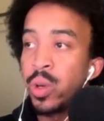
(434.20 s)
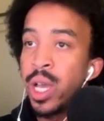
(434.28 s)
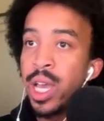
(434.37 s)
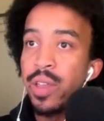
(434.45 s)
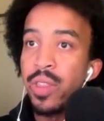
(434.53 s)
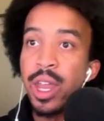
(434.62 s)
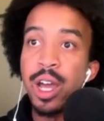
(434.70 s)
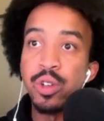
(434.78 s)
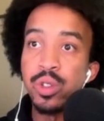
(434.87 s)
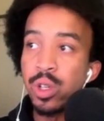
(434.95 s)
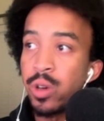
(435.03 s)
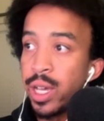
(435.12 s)
then I'll just
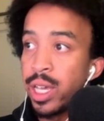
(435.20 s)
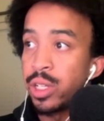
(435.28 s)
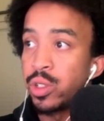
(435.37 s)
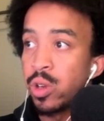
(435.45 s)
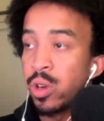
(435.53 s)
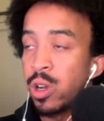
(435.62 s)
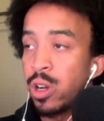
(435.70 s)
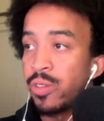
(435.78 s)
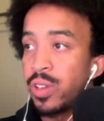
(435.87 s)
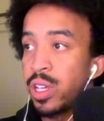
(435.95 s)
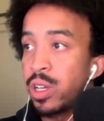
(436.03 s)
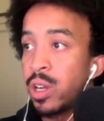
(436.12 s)
go ahead and turn it off
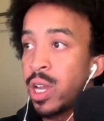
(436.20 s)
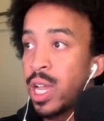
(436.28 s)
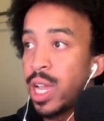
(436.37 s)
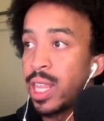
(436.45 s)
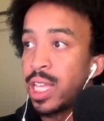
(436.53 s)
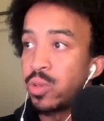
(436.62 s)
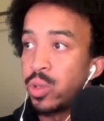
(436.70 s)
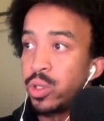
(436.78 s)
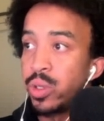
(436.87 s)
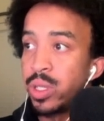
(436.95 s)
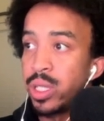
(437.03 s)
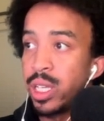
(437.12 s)
here. And that's what you can
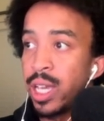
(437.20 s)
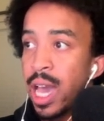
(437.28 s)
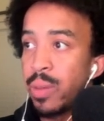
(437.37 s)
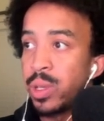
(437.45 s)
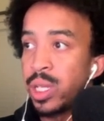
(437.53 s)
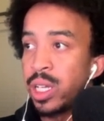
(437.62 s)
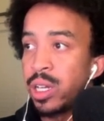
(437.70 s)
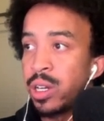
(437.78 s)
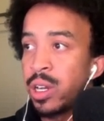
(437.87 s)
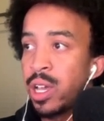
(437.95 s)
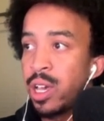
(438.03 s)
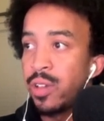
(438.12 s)
see happened here.
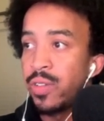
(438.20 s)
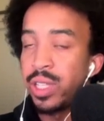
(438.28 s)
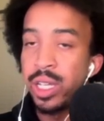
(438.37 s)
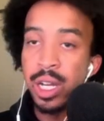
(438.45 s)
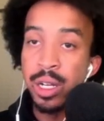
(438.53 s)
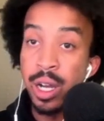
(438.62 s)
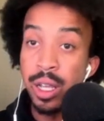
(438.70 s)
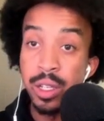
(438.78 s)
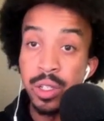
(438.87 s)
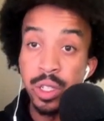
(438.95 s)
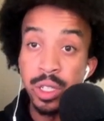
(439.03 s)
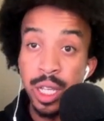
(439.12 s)
$59
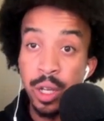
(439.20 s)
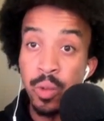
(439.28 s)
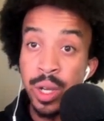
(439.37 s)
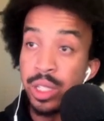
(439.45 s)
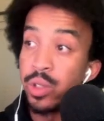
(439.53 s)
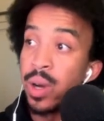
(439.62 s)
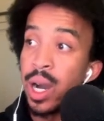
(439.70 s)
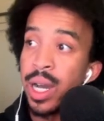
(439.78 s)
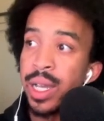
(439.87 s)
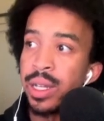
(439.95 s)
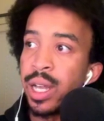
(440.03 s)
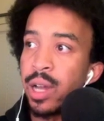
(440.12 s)
is like way too high and
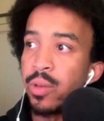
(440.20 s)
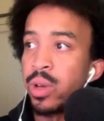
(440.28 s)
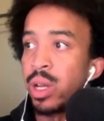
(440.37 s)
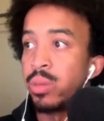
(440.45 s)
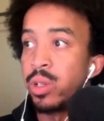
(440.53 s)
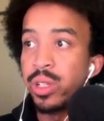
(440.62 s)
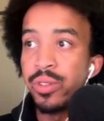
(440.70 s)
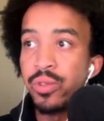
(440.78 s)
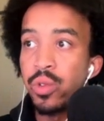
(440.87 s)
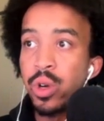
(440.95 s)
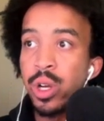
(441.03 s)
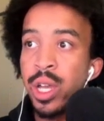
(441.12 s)
not what I'm looking
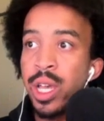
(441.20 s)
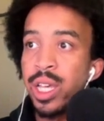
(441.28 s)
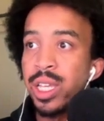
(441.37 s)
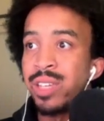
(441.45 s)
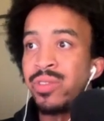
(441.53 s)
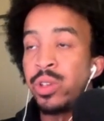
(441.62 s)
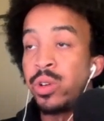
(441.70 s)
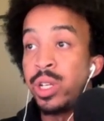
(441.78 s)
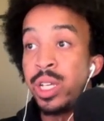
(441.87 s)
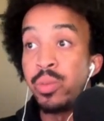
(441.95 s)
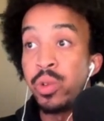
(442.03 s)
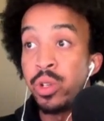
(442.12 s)
for. Even though it did
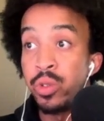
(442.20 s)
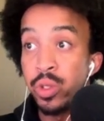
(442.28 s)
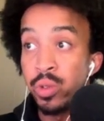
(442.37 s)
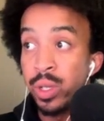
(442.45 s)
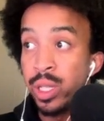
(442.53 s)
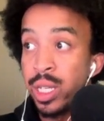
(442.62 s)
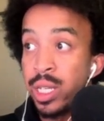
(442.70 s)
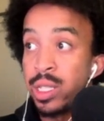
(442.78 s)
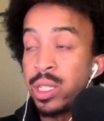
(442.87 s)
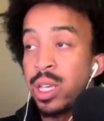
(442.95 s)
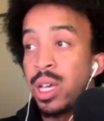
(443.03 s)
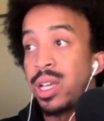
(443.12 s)
produce 3 leads,
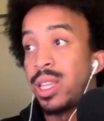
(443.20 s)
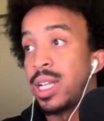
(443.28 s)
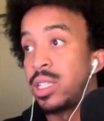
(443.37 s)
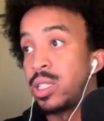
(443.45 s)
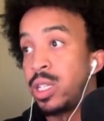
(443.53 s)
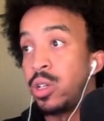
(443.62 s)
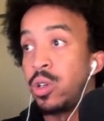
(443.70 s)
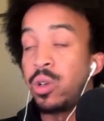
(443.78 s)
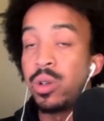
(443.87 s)
that's still,